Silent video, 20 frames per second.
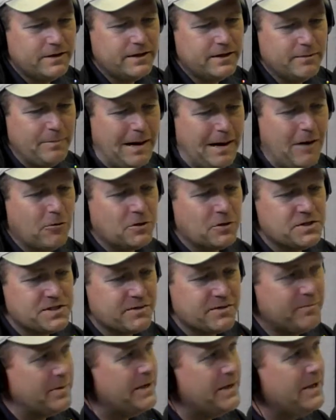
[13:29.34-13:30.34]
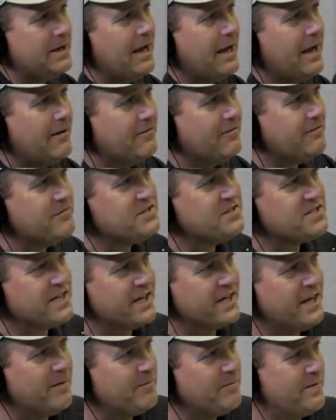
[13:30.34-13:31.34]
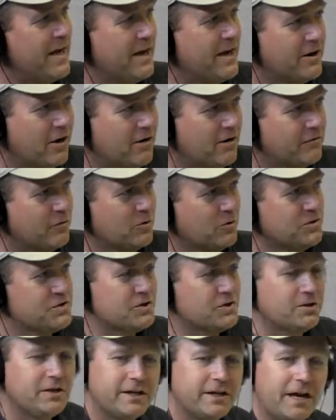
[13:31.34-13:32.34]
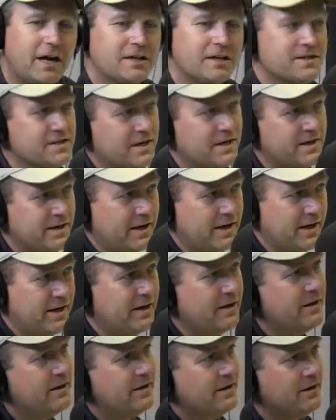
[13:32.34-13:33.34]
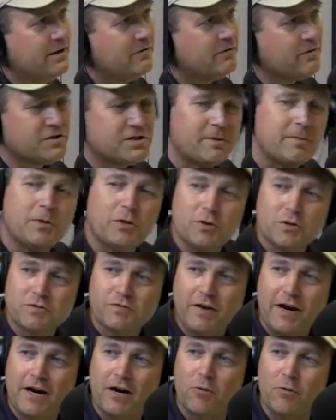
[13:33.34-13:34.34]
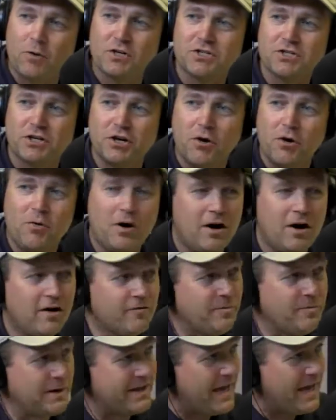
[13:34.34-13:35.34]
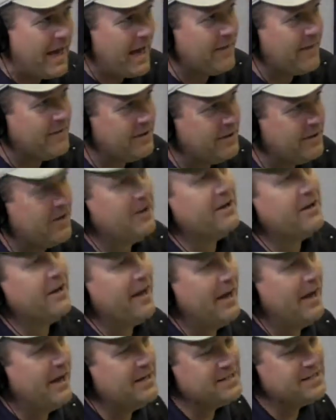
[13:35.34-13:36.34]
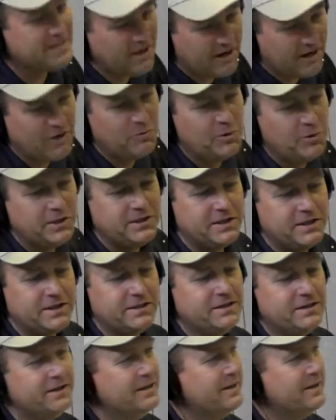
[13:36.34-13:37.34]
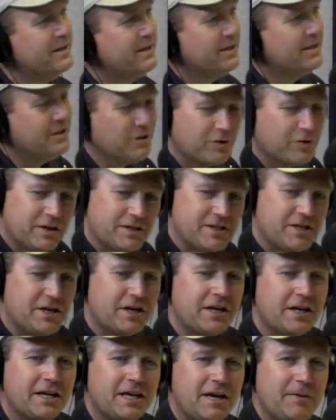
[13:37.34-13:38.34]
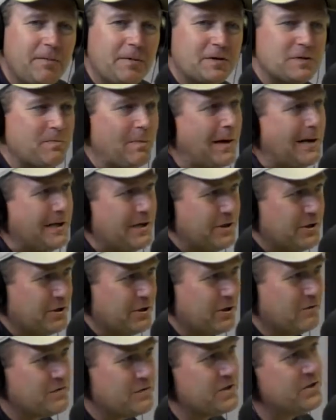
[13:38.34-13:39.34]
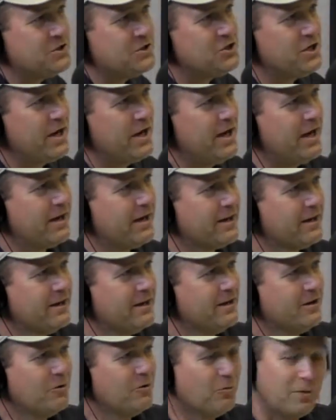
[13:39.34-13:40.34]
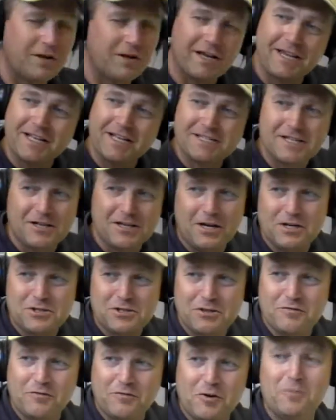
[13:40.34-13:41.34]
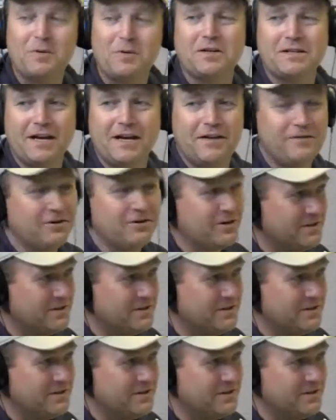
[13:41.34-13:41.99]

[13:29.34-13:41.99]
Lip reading: powers that be have set up that golf course, certainly on Sunday, for some of those fireworks to go off. But can the young guys, Gary Woodland, is he going to keep his putting nerves in check when it gets claustrophobic down there on